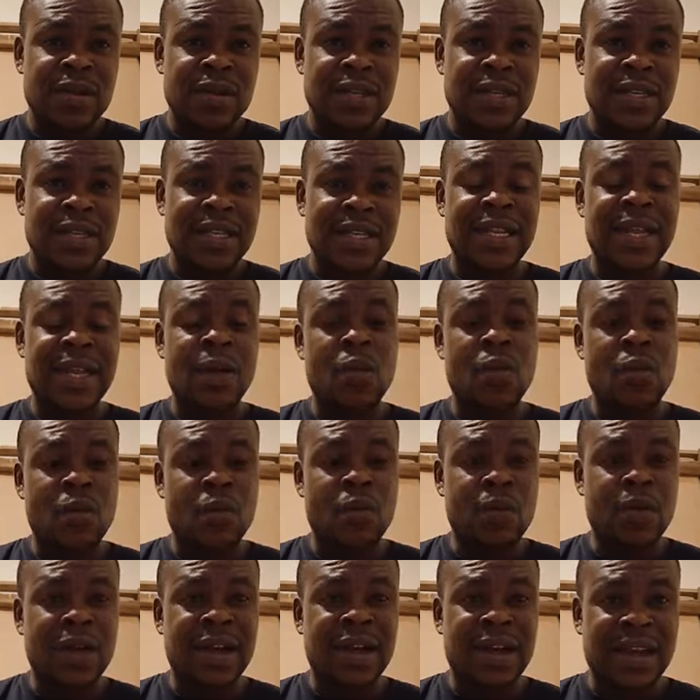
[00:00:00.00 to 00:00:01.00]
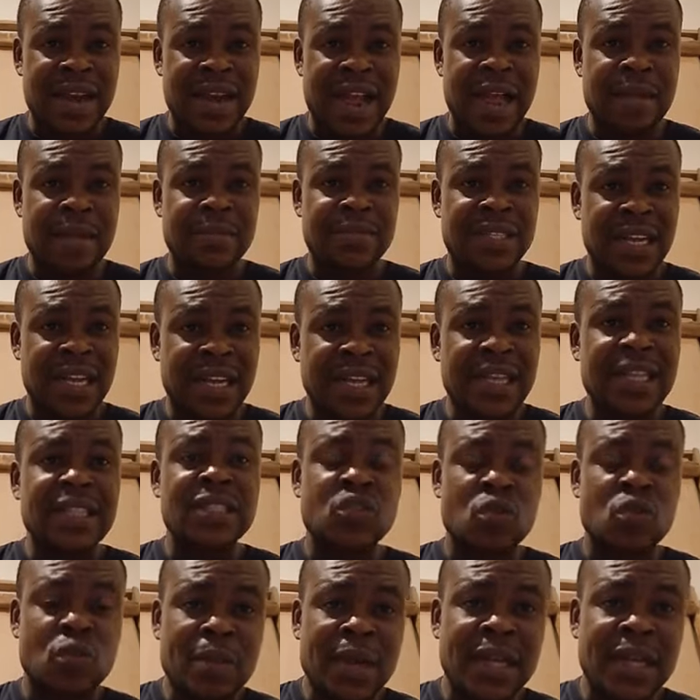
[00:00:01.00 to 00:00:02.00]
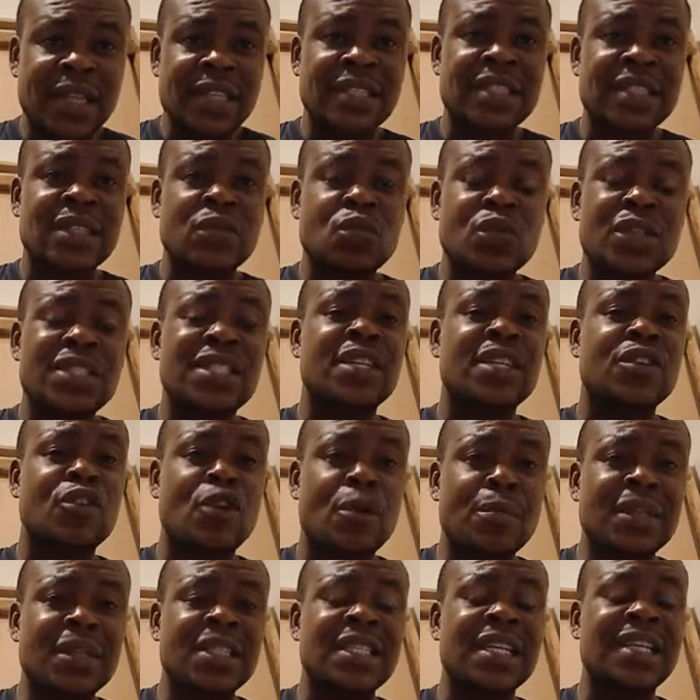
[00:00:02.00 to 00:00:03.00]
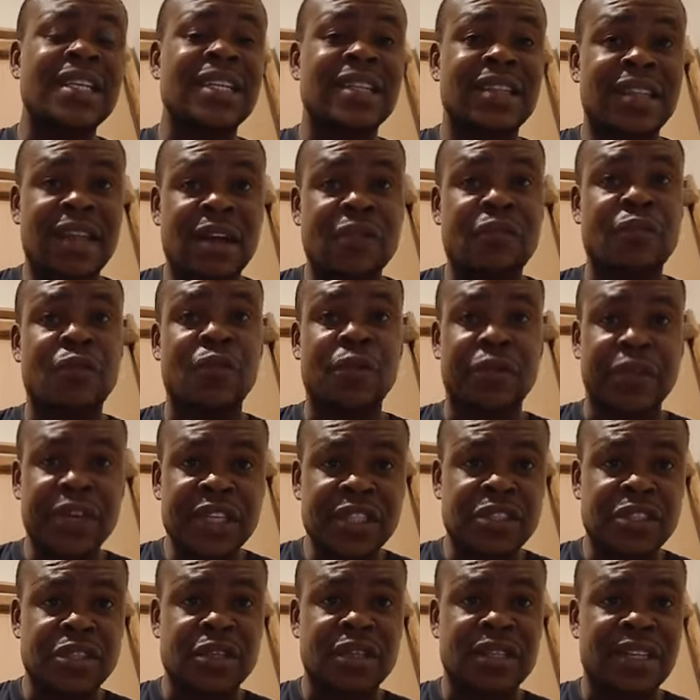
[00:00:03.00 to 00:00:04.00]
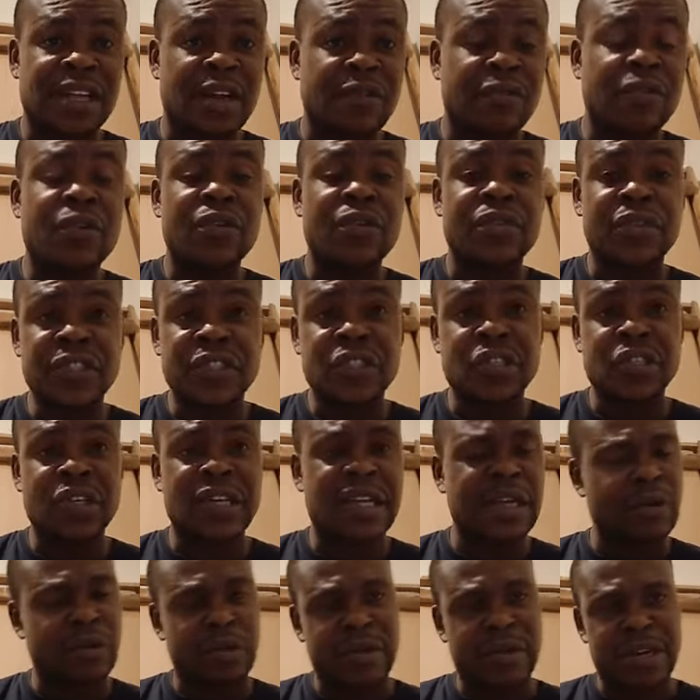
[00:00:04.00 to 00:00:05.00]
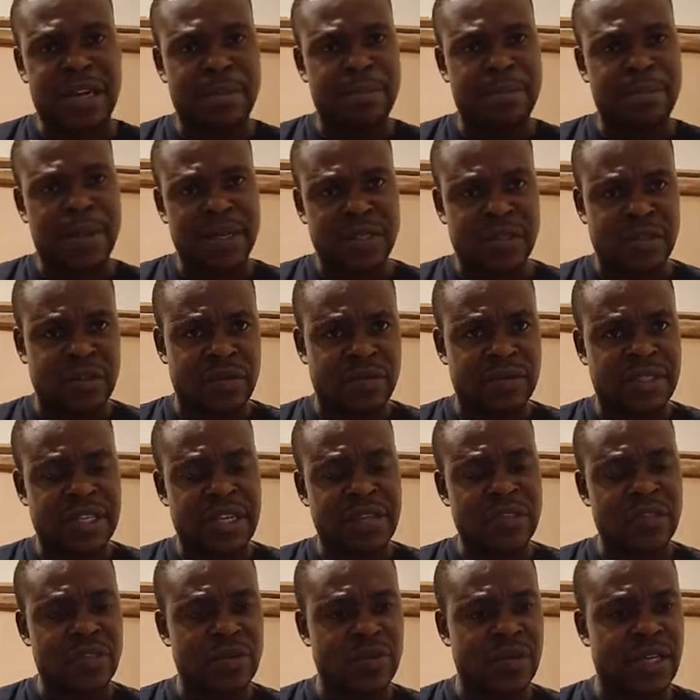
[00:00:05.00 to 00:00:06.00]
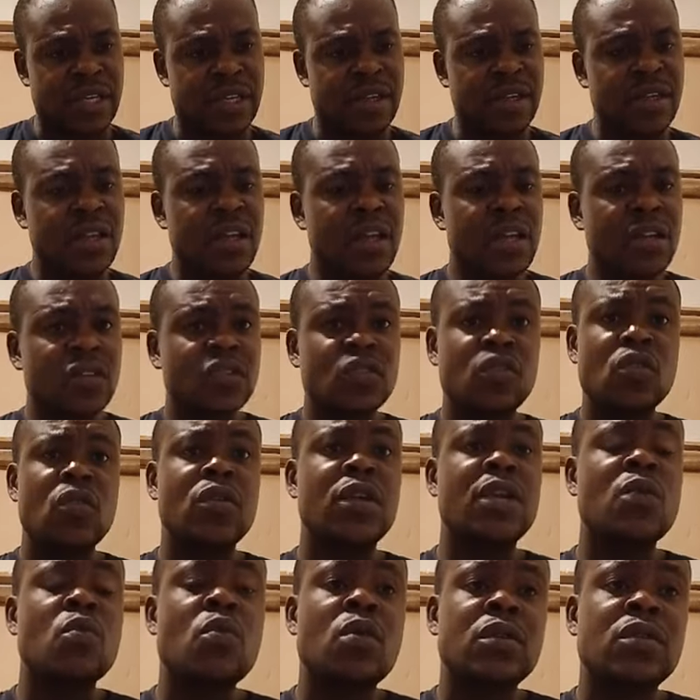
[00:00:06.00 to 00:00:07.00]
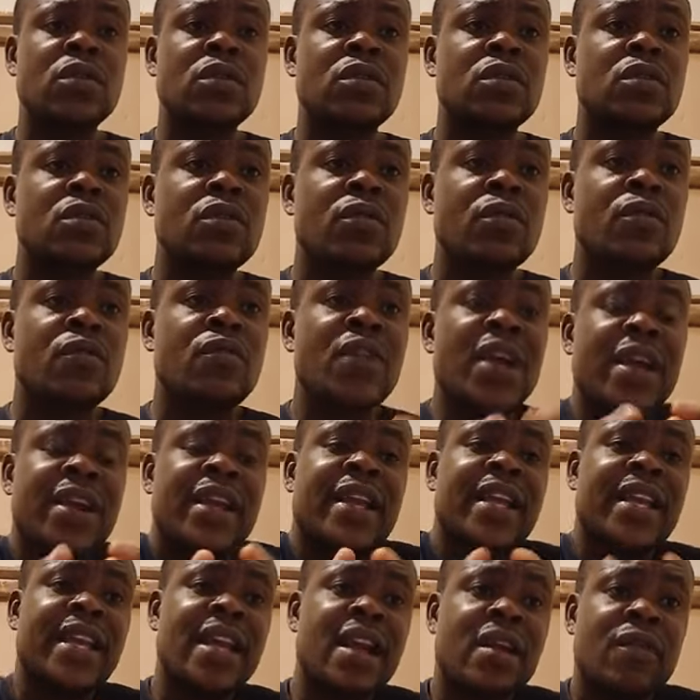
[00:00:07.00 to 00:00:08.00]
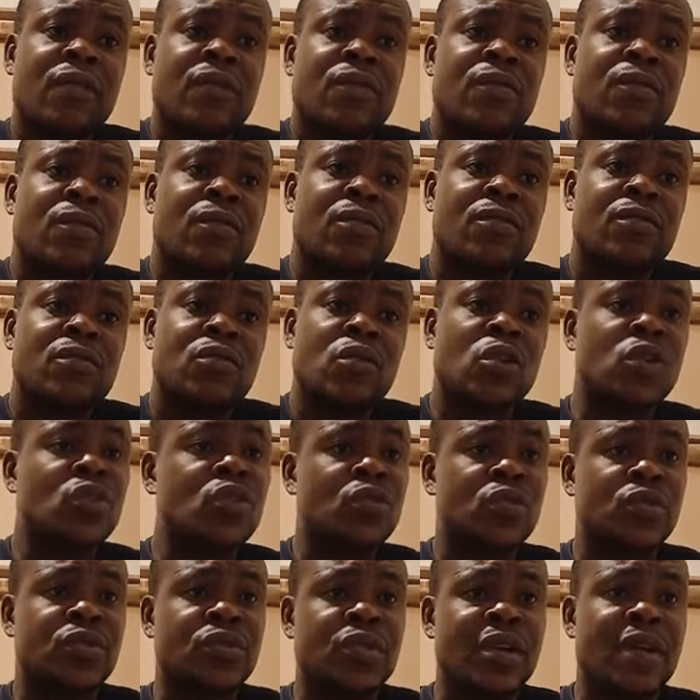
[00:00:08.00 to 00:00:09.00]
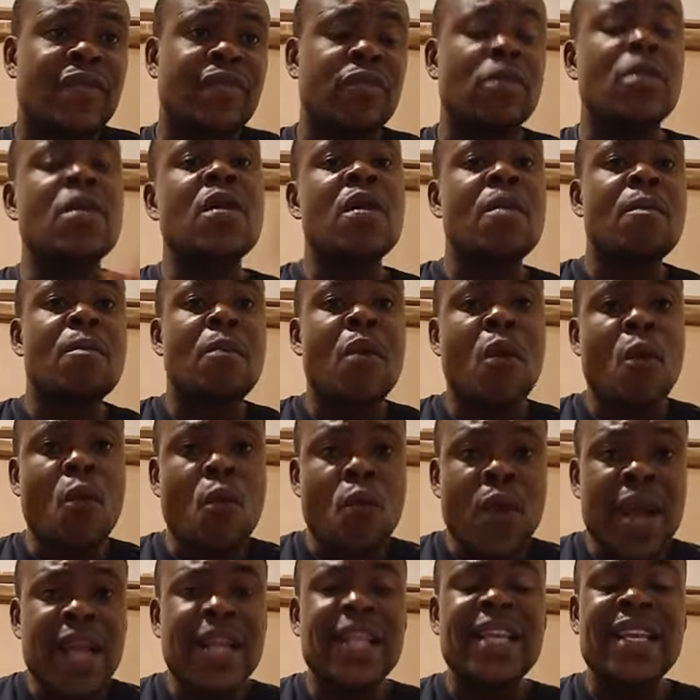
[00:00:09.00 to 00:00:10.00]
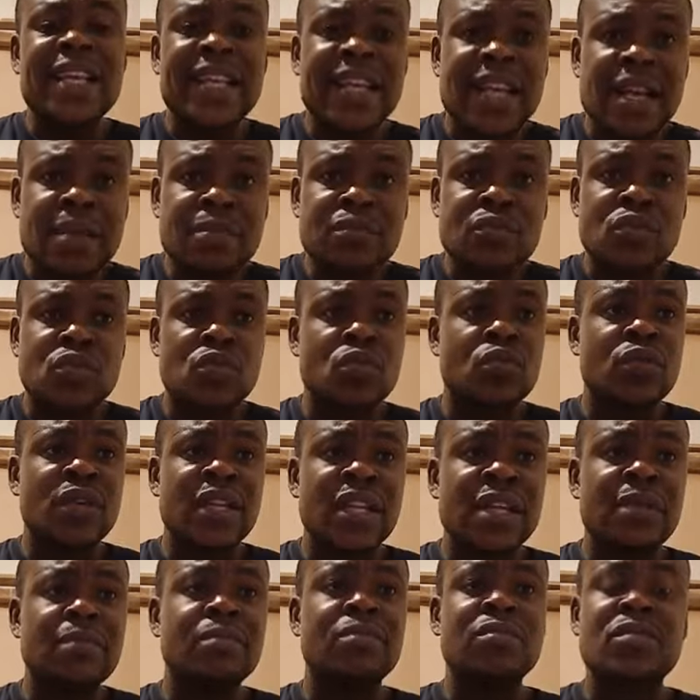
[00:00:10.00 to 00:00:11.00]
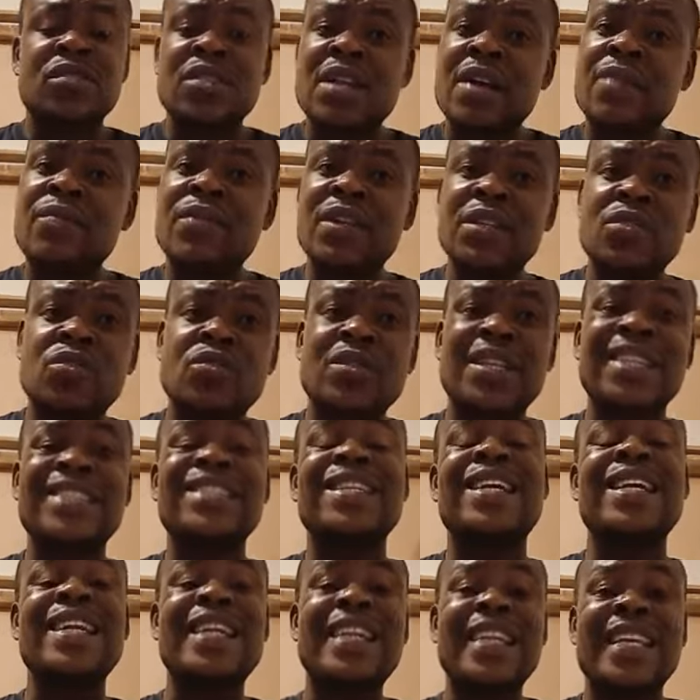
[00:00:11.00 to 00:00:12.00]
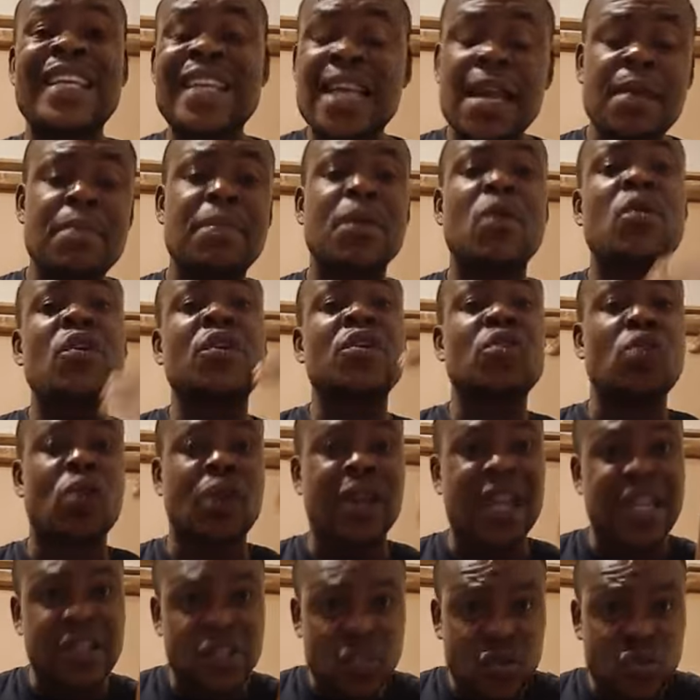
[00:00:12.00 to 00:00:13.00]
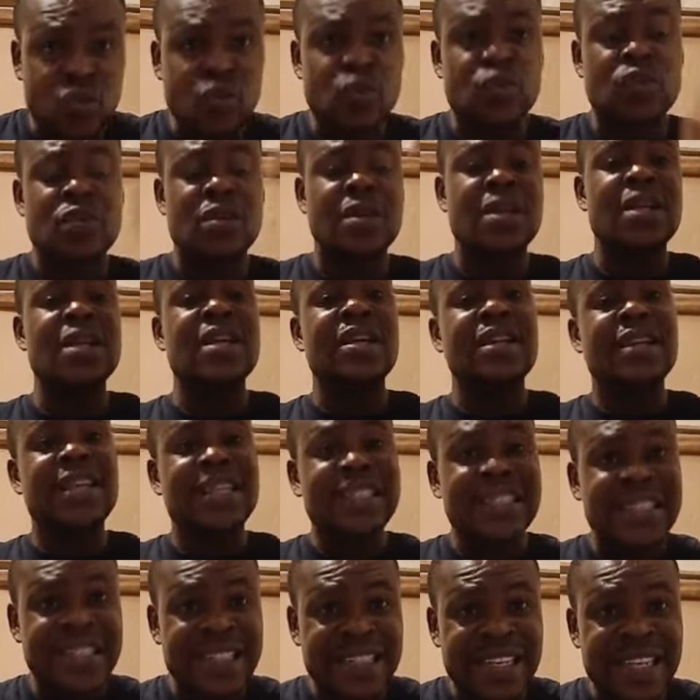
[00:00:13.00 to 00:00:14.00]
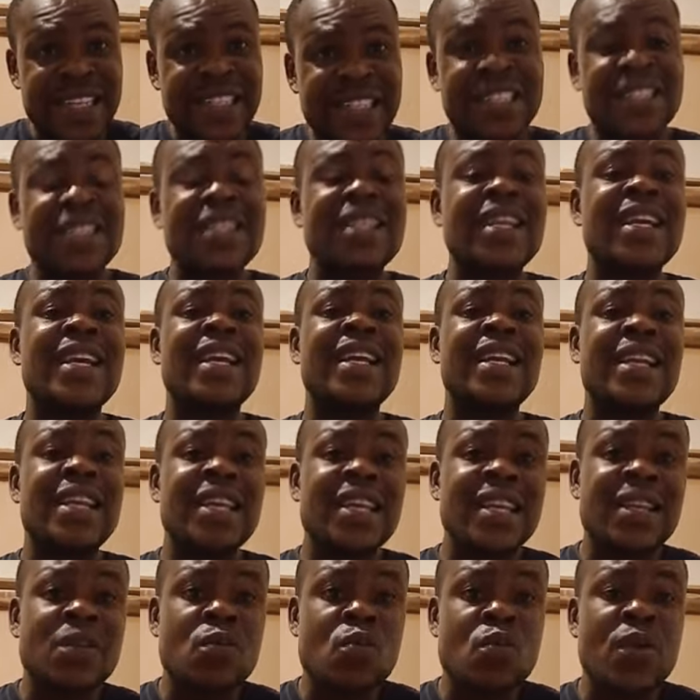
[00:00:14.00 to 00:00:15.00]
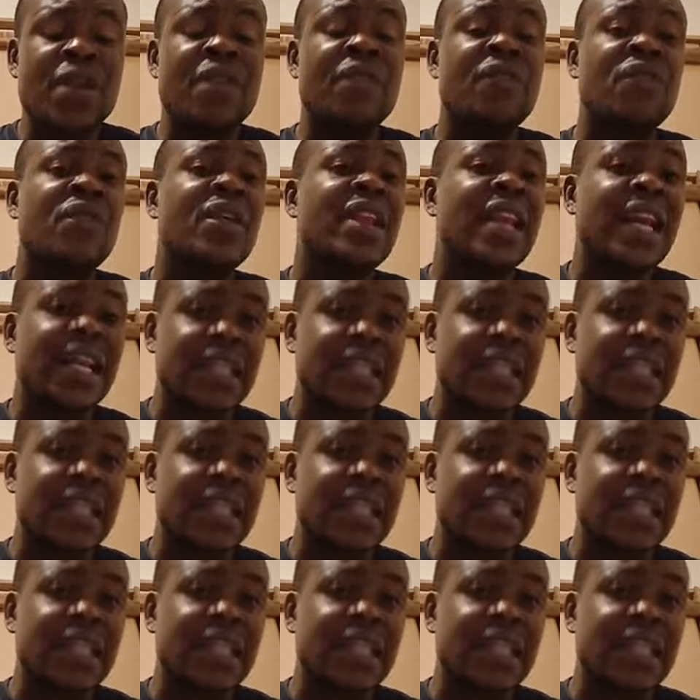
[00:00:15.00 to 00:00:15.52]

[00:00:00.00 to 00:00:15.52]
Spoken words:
the crimes against humanity which he committed in Darfur region and other parts of South Sudan. So he was very careful not to travel. But when it came to him traveling to Nigeria, he came because he understood that in Nigeria he will feel at